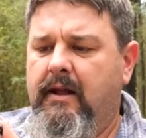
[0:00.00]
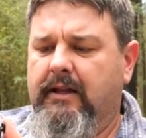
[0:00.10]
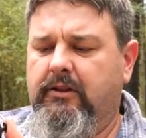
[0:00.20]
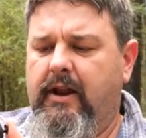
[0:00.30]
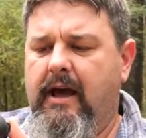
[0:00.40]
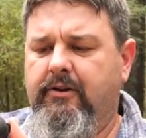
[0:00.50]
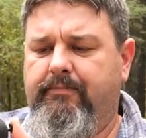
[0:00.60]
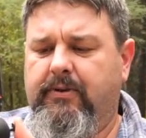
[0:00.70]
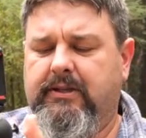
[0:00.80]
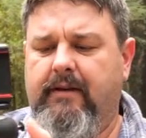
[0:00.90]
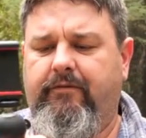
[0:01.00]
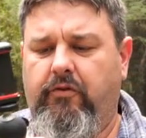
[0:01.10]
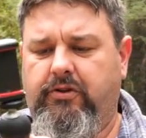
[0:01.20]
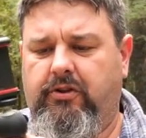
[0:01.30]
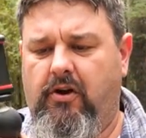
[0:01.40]
It's not 100%
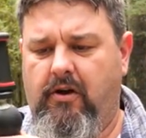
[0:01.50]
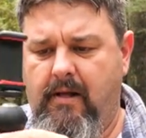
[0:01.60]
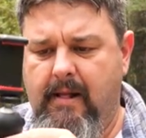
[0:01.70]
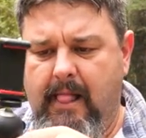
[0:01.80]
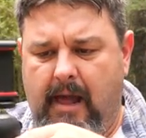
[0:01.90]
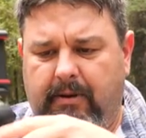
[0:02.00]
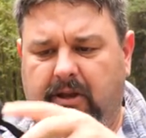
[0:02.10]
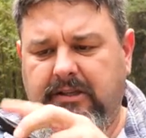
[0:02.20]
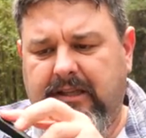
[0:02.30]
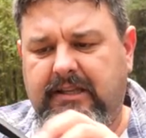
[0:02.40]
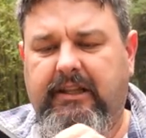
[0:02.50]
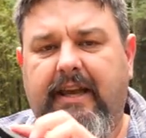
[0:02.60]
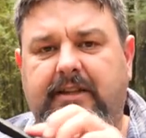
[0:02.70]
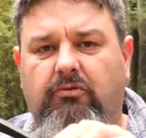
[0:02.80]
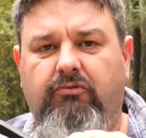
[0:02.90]
versatile, and because these
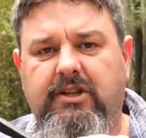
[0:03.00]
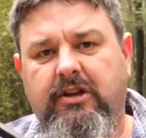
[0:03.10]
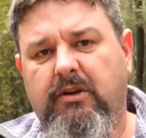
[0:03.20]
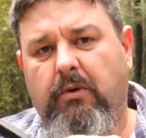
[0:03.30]
legs are rigid,